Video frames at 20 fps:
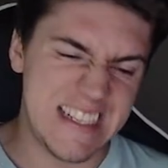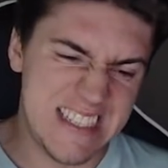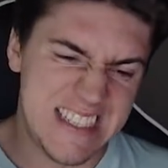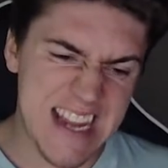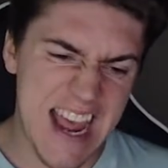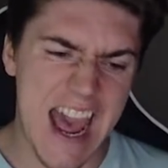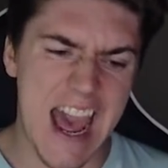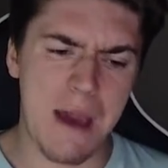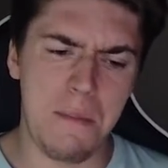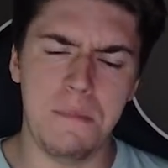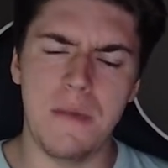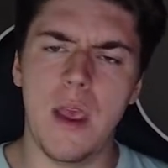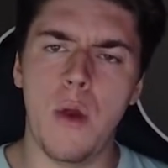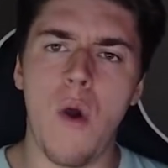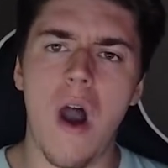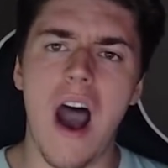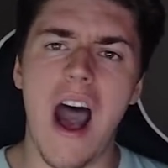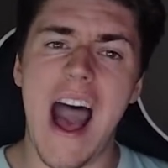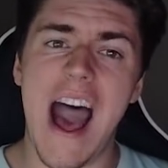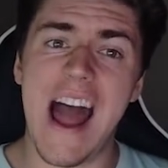Damn, you
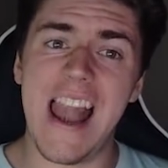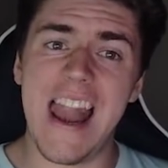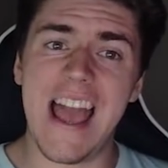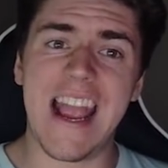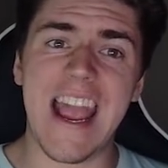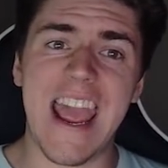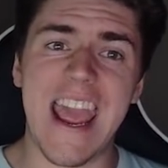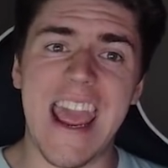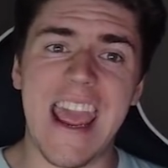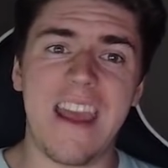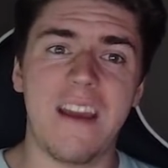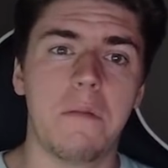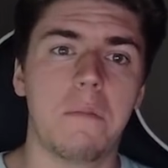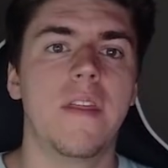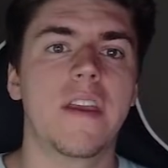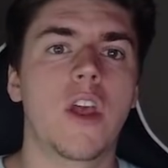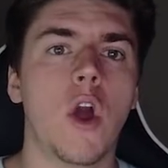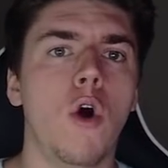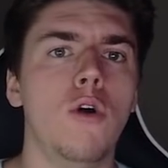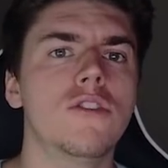are unlucky.
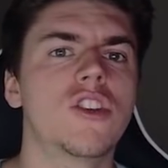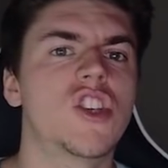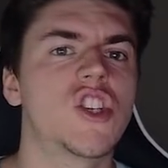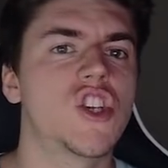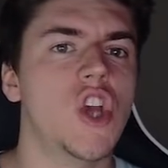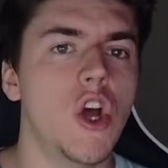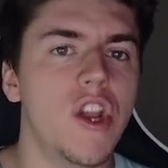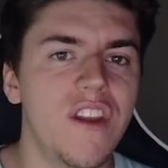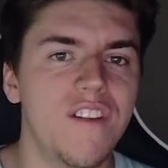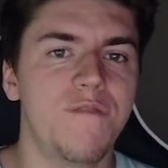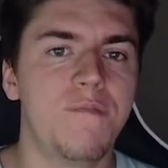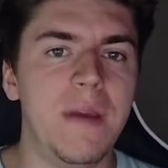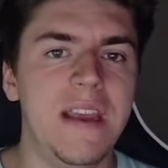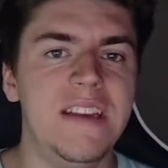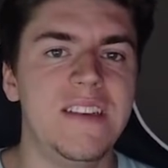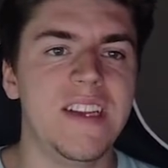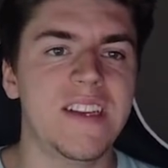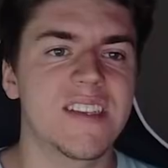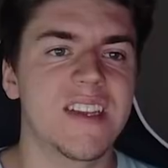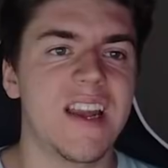The goal should have
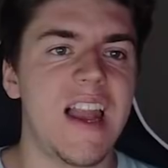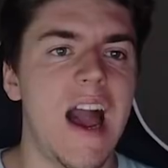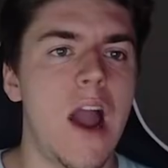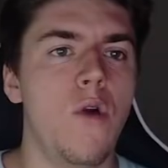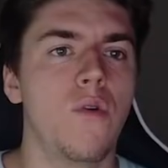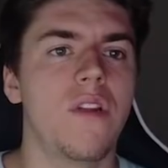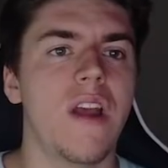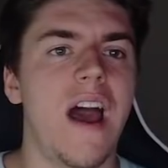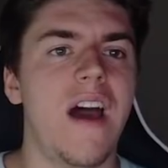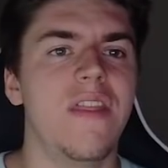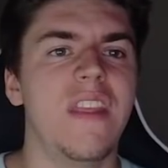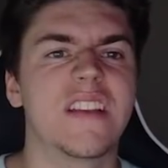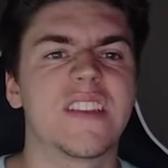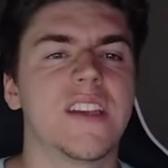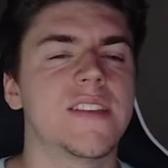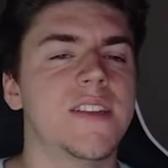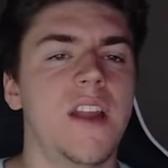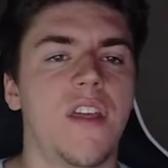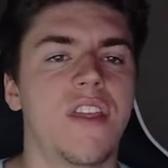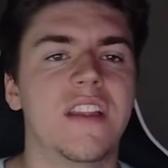been disallowed, and this
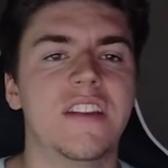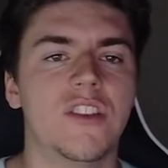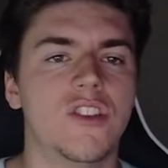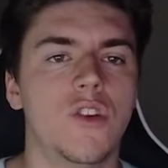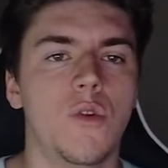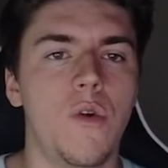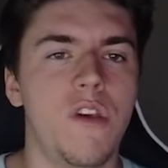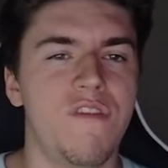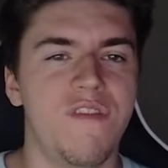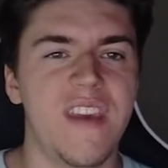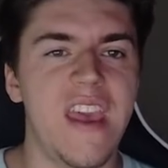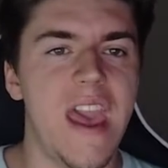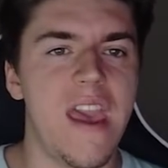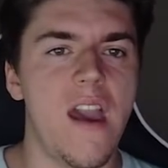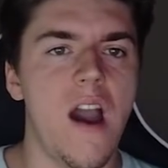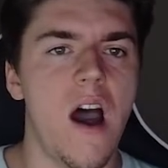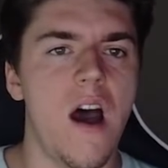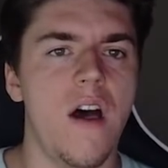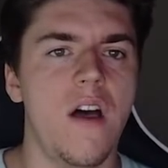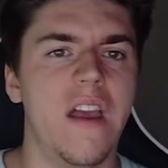has nothing to do with
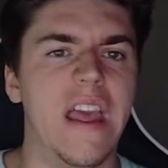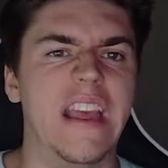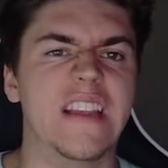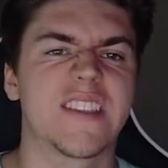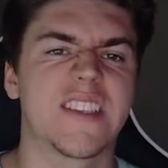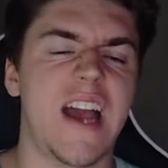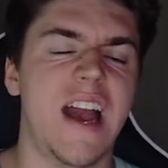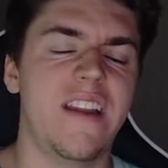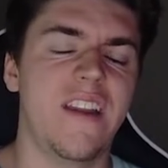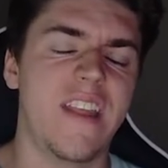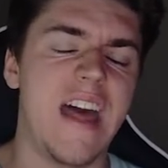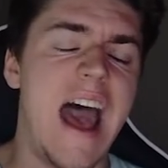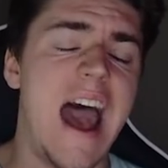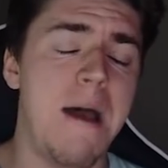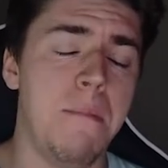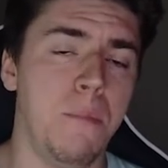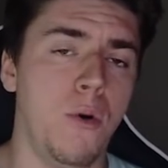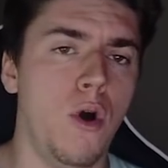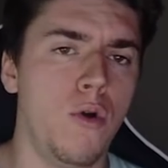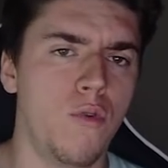VAR. It's kind of the
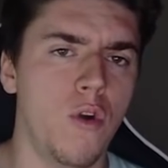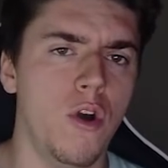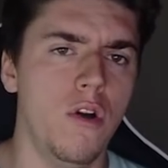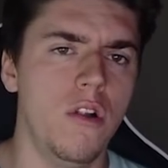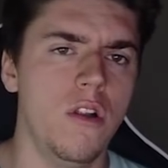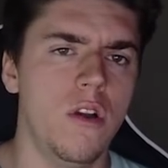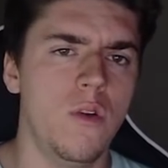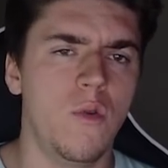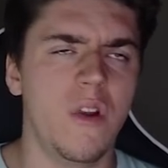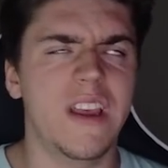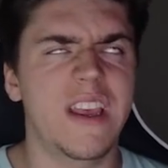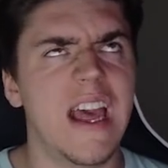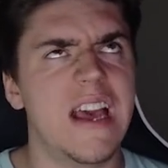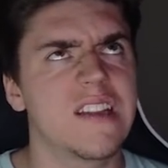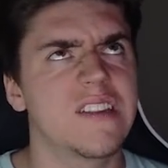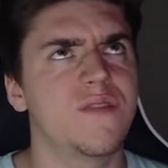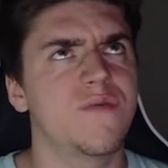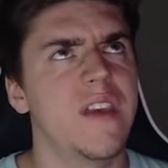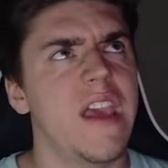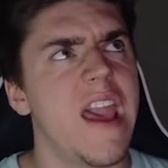handball rule. Well, I
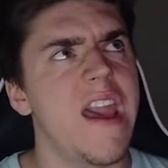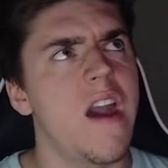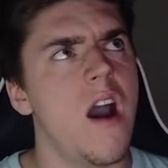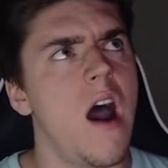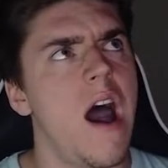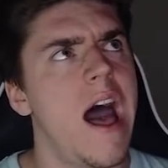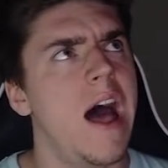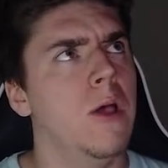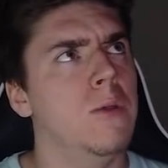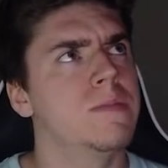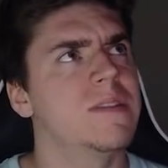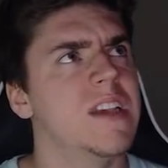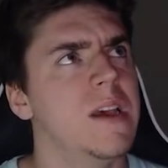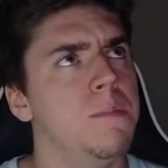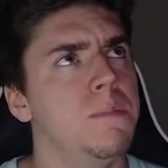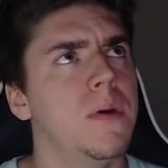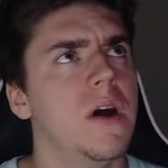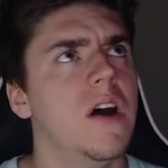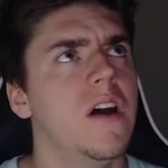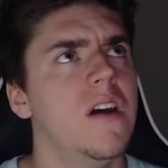guess VAR helps
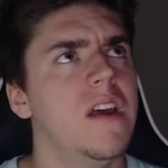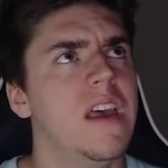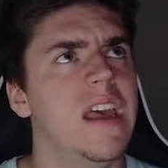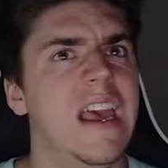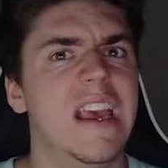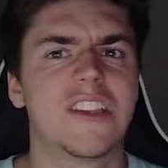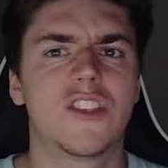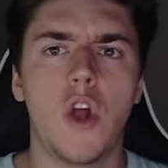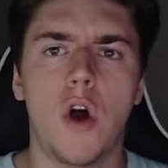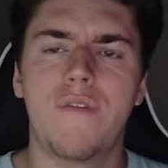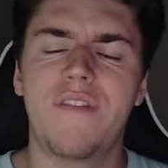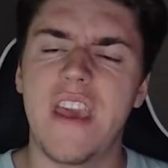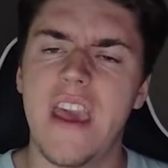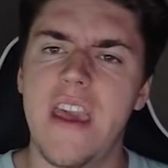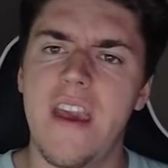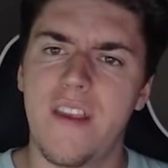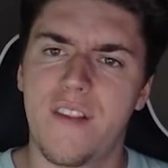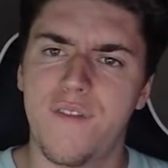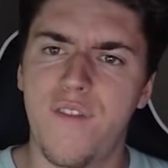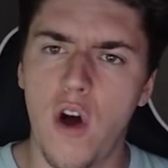it, but it's not
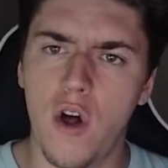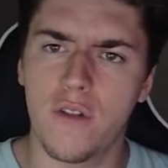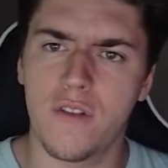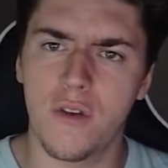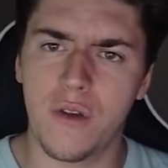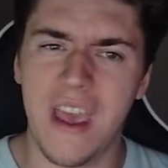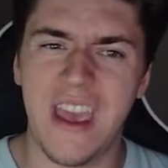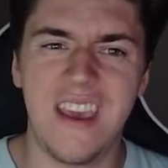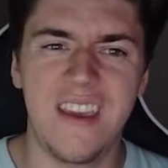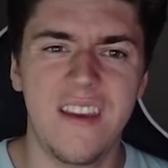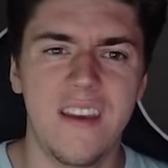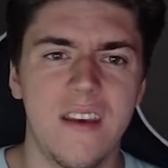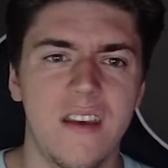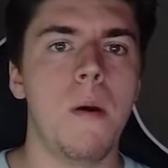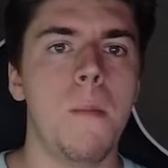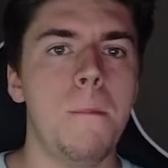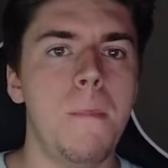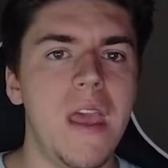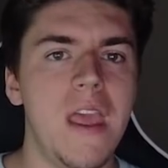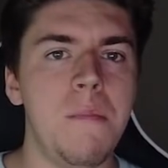VAR's fault, okay?
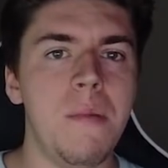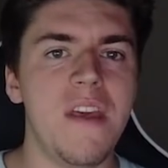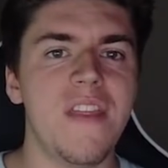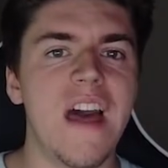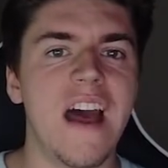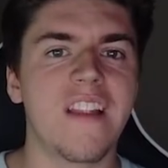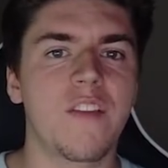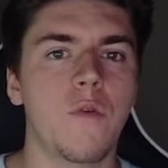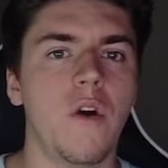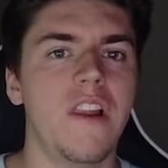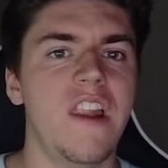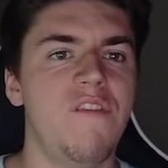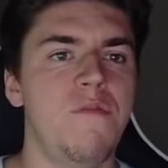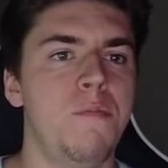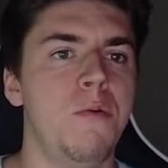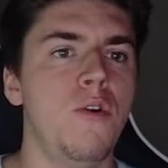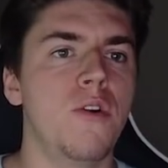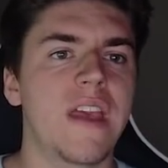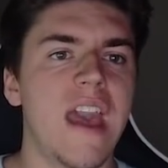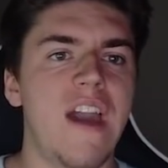But maybe that's what
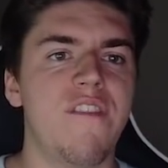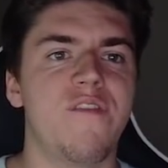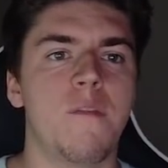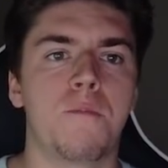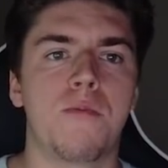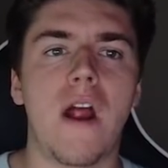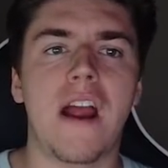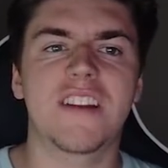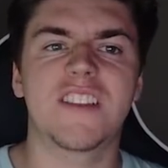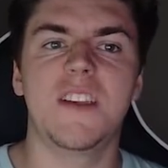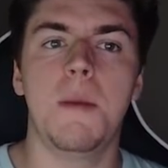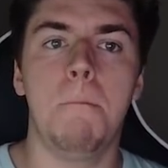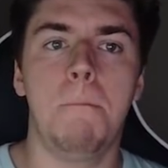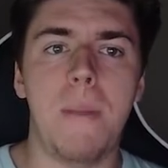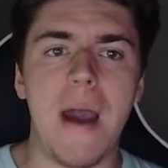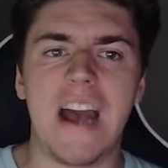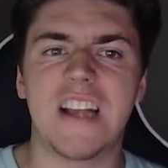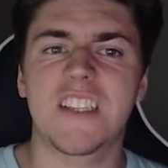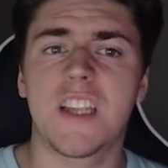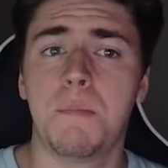Liverpool get for practicing
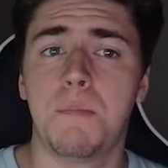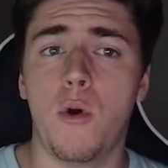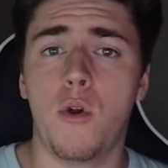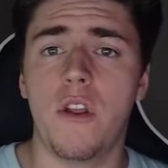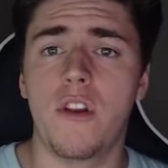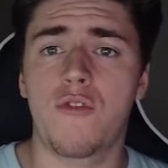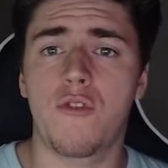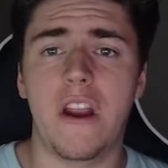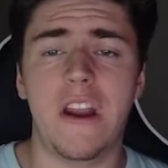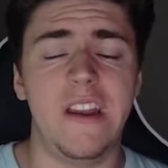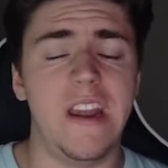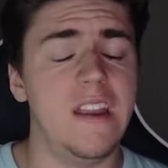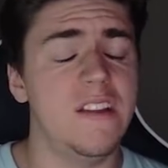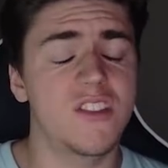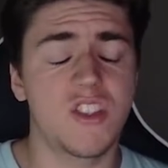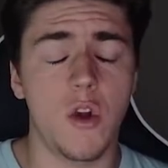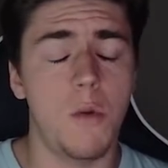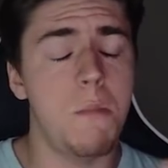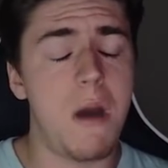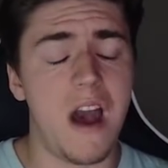basketball and training.
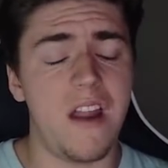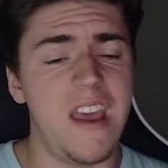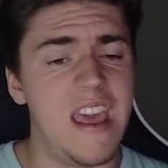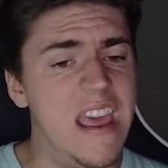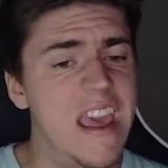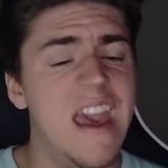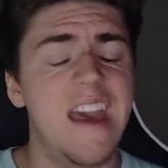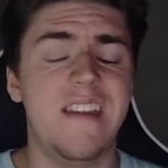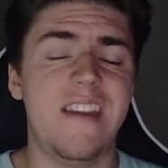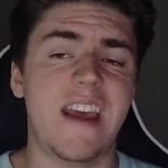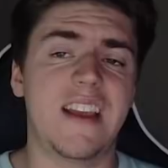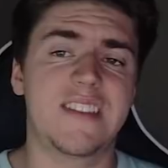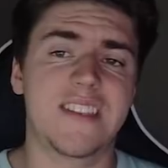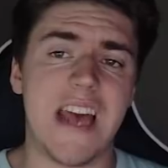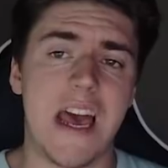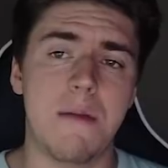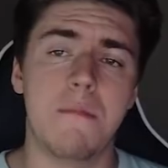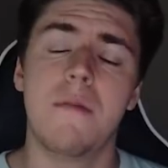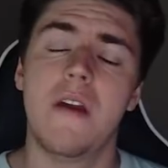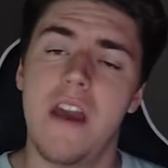So Mane, next
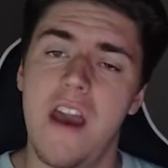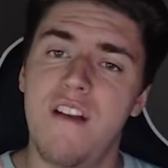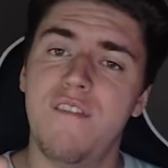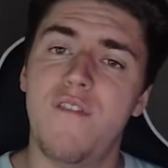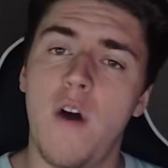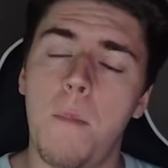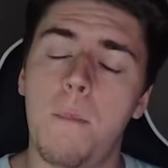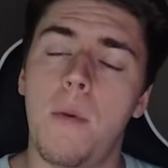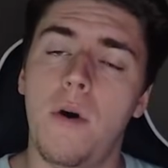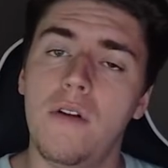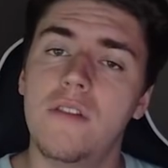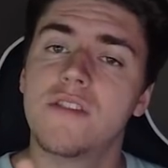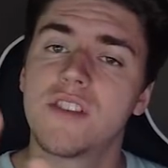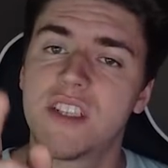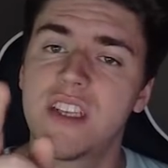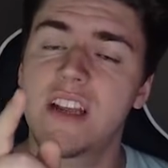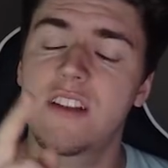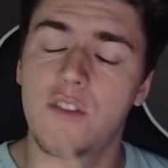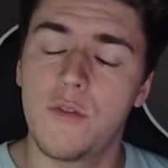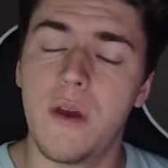time, football,
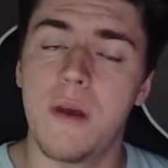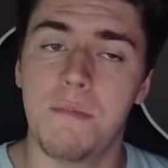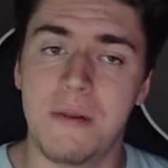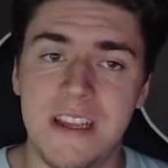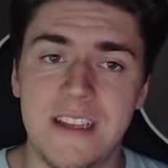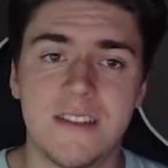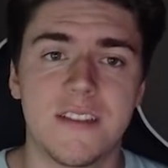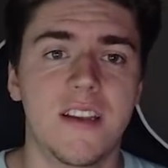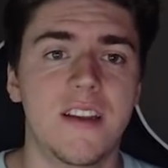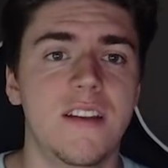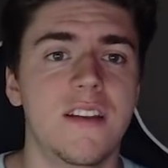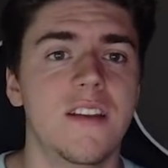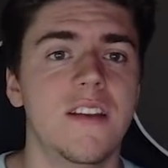stick to it, please.